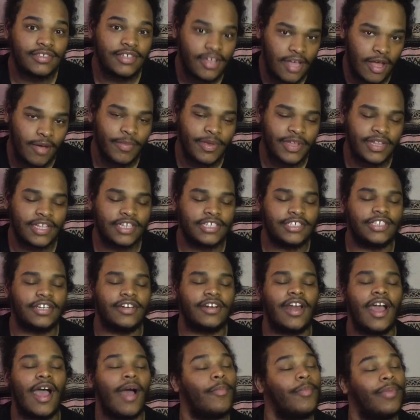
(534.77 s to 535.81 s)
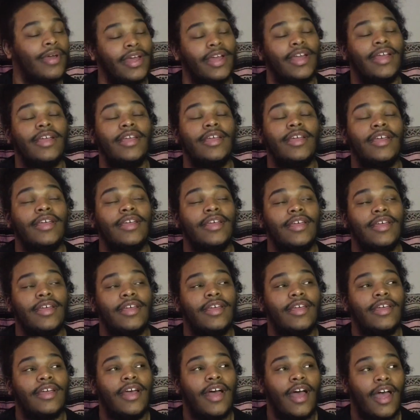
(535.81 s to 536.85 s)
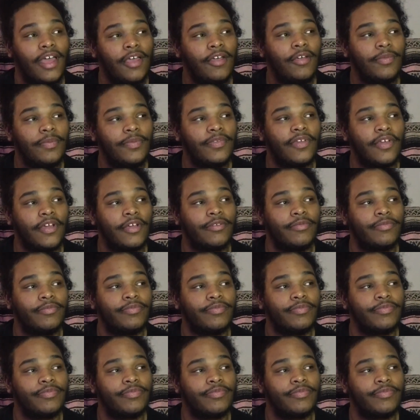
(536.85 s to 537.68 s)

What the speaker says: coming this year or not, but I hope so.